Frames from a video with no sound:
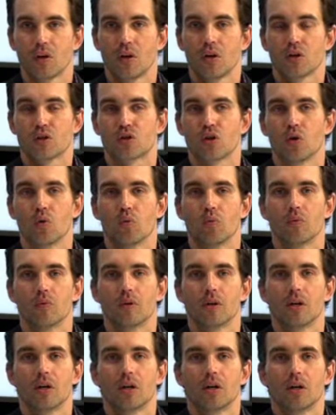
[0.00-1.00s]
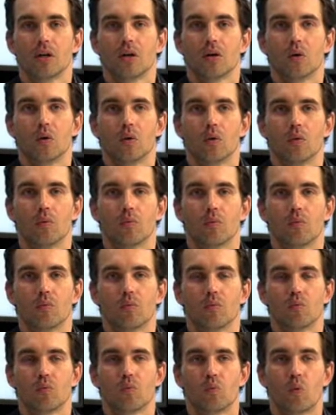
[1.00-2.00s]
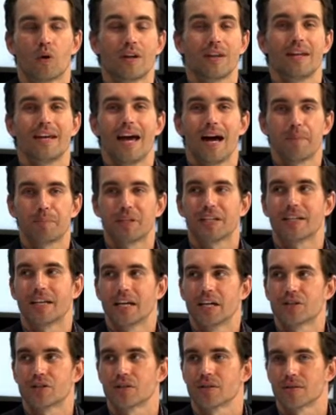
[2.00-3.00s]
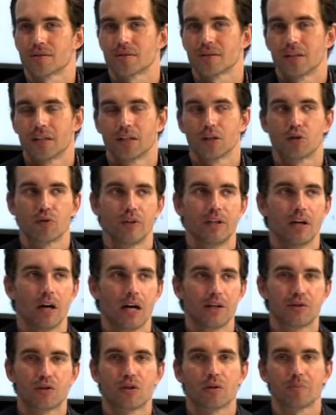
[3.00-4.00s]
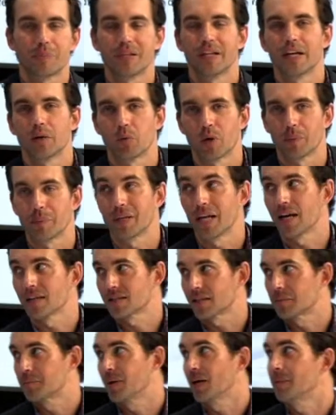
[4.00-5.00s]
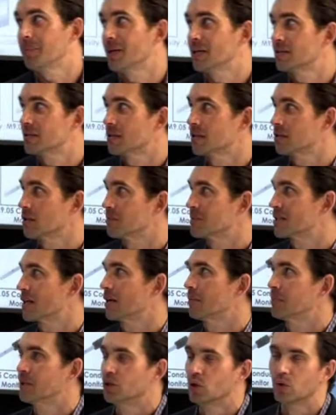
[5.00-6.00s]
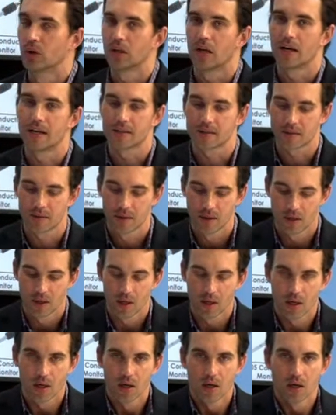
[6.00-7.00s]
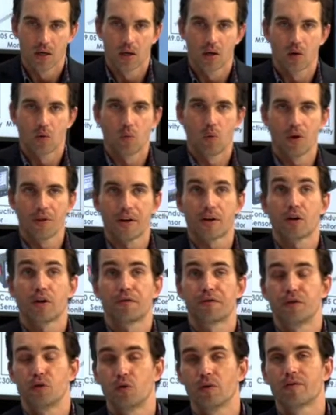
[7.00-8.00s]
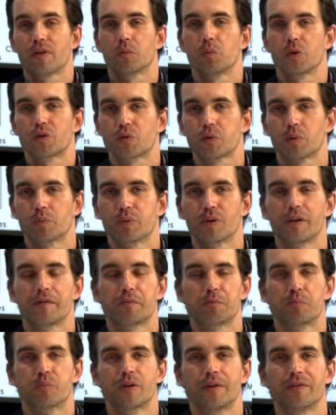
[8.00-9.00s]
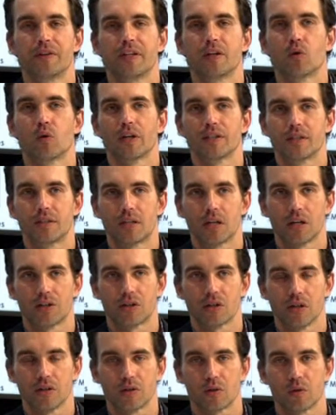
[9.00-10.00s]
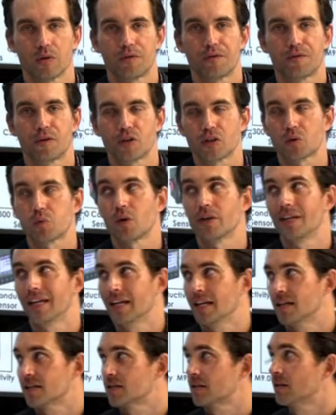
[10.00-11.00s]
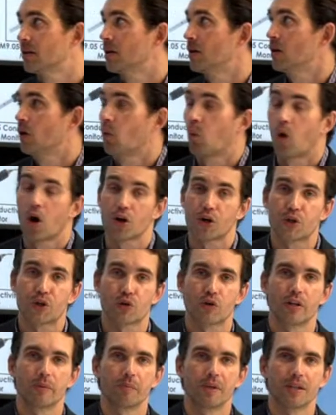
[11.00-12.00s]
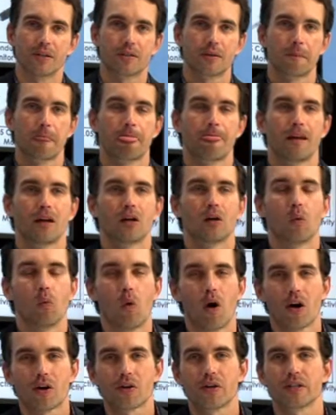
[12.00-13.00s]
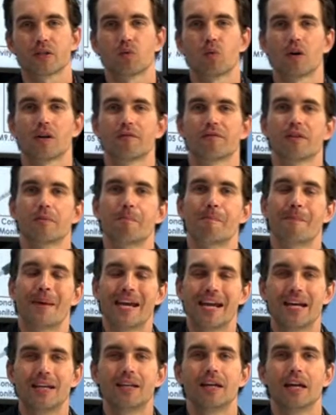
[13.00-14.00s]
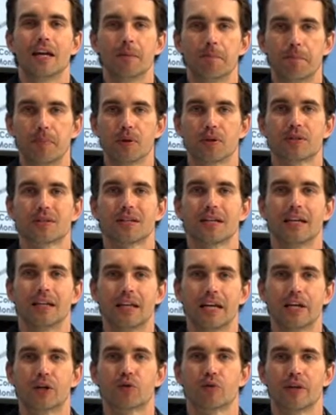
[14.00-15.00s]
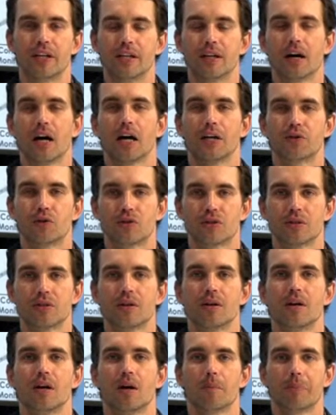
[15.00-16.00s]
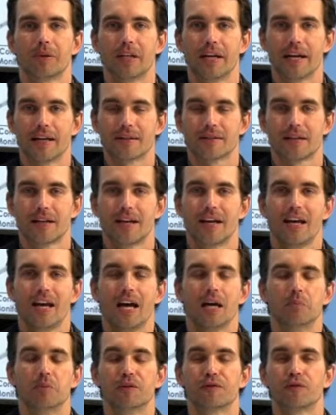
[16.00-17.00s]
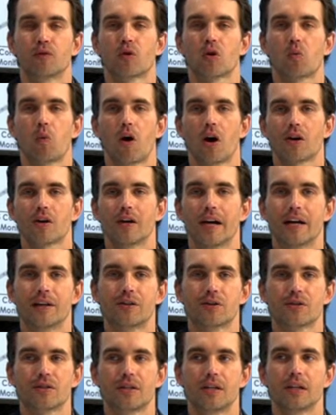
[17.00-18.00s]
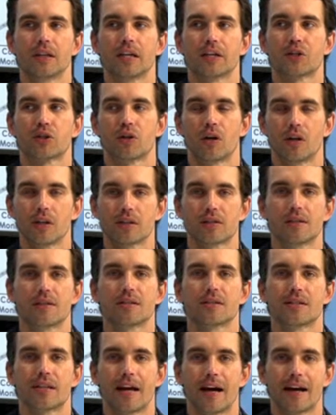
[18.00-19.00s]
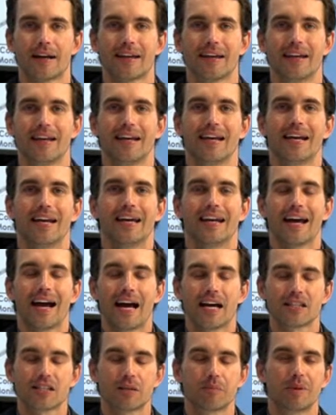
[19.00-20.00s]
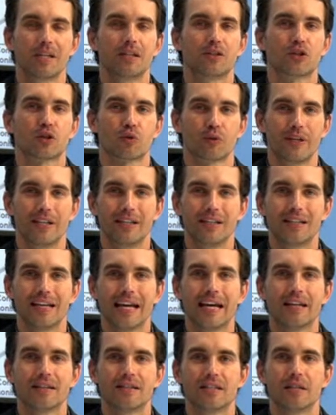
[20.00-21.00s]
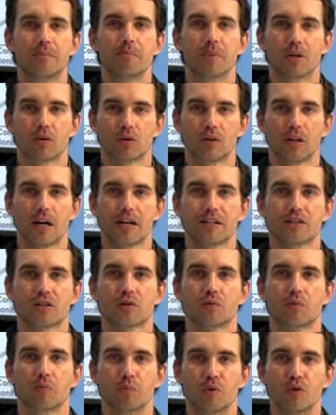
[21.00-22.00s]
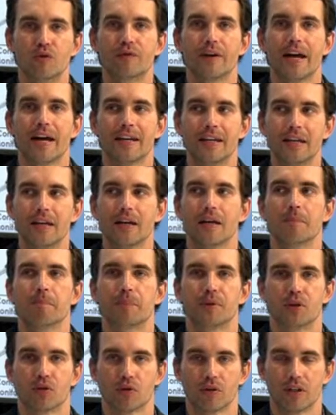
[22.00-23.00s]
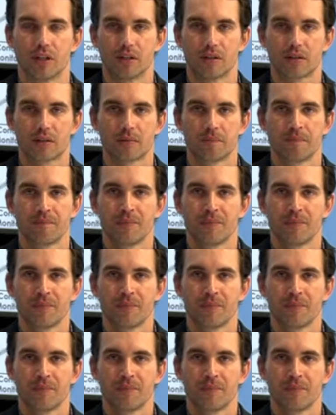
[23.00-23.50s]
So what are the applications in a green hydrogen plant where plastic piping systems can be utilized? Well, there are a few of them which we're briefly going to touch on. So the first one is water treatment. Water is one of the main inputs in a green hydrogen plant. And before water enters the electrolysis stack, it has to be treated and demineralized to remove any impurities.